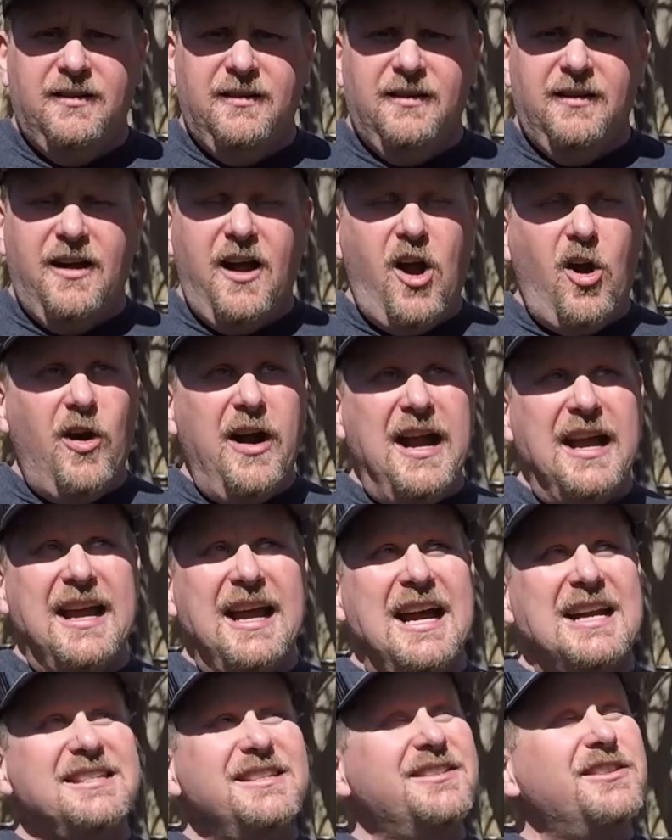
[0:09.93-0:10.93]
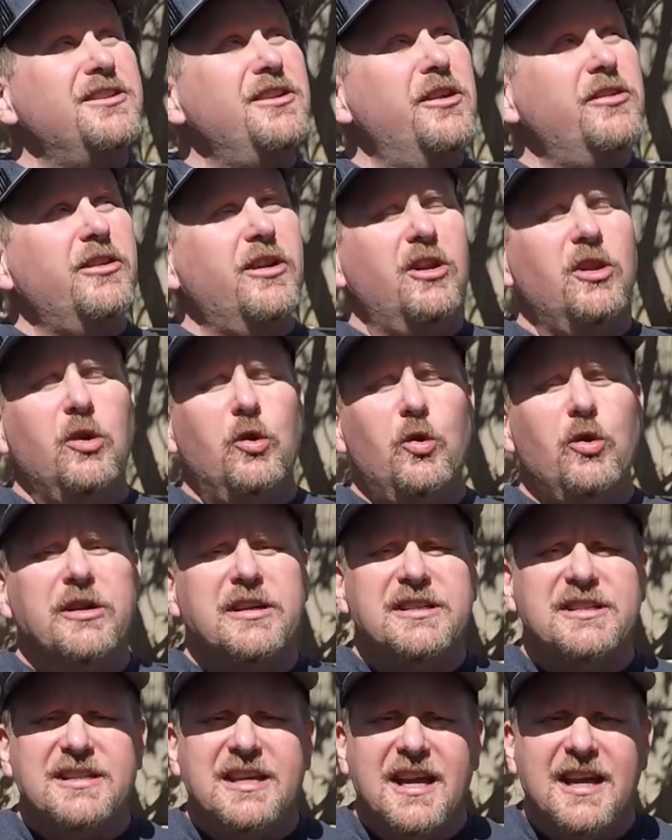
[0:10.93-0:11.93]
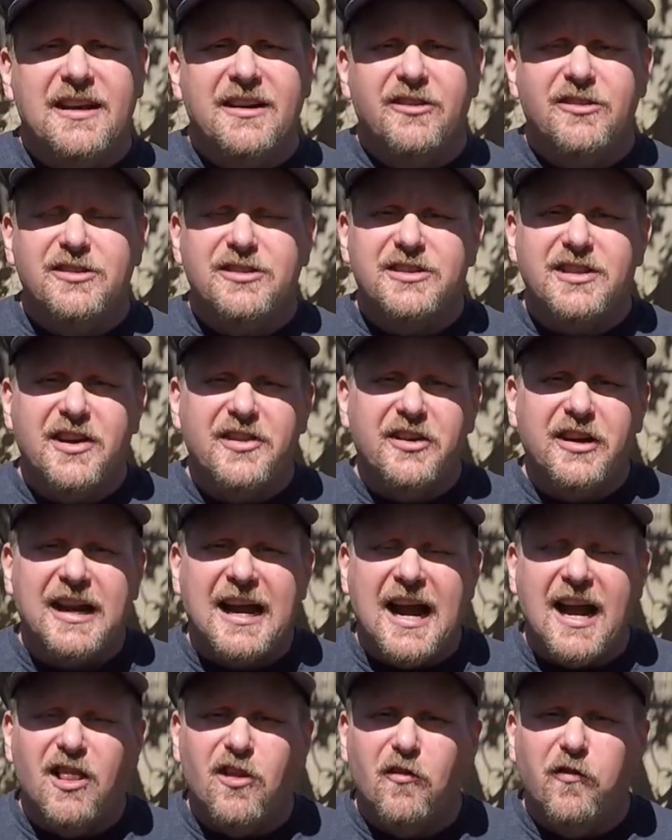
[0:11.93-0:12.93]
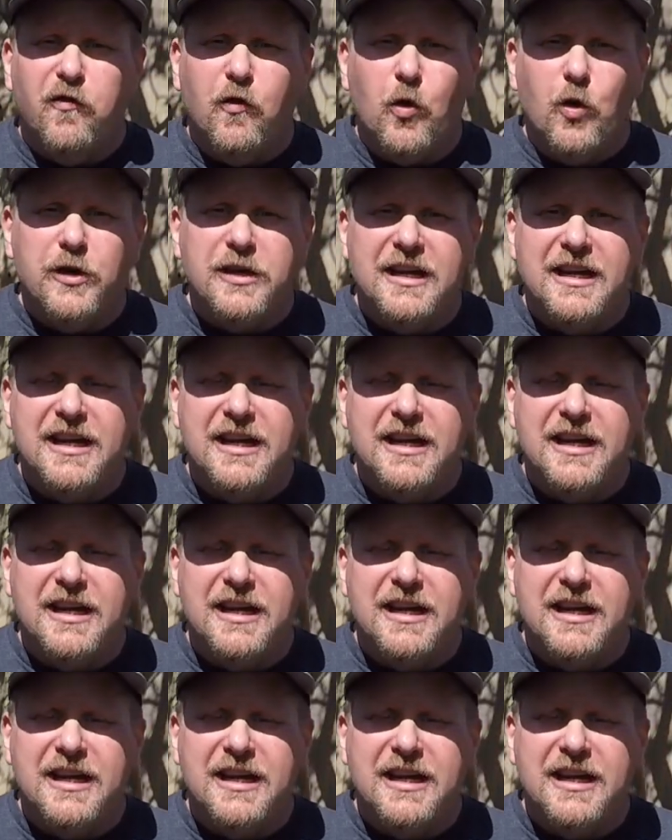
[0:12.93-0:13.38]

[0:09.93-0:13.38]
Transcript: All right guys, it's another glorious day here in Southern California.